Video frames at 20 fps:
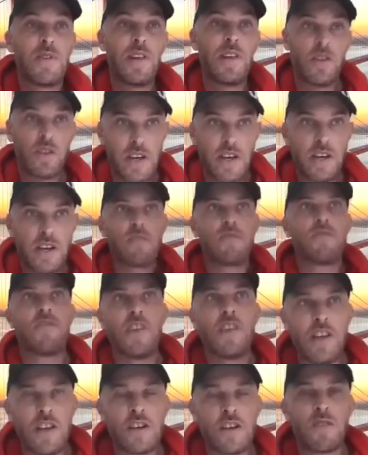looking and
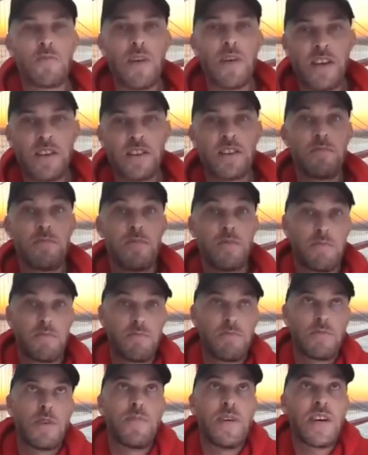feeling your best and
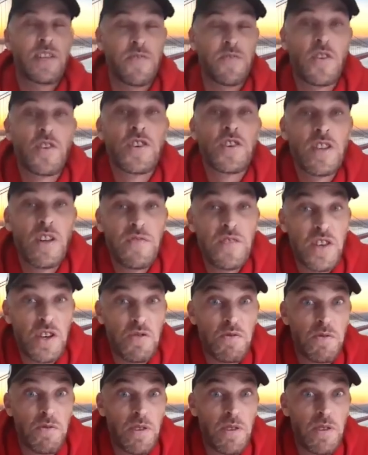the best version of you.